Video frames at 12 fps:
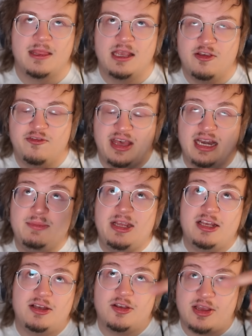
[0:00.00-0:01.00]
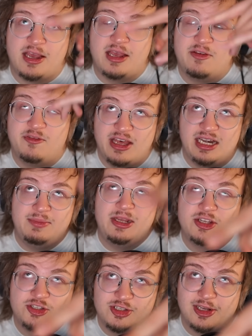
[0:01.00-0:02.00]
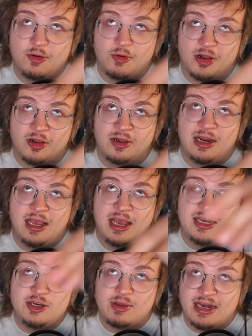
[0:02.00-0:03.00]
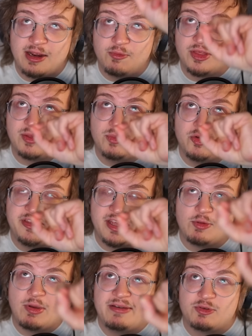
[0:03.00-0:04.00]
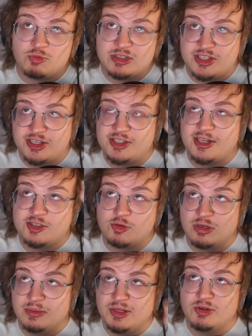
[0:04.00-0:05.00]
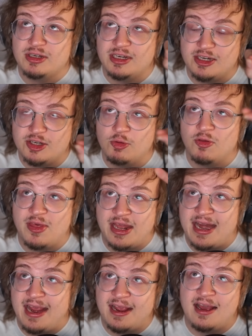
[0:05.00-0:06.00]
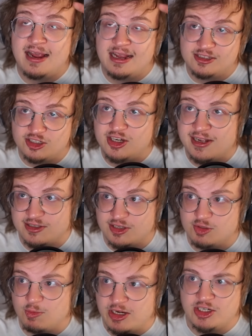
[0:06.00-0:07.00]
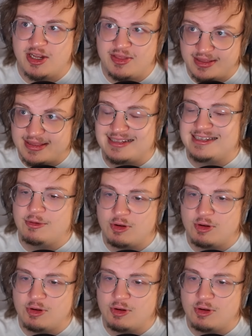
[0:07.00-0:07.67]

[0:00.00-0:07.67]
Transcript: If enemy, okay, if enemy is slower and you get hit with a move that you have a resistance or an immunity to, then AI has a chance to switch. I think that's how it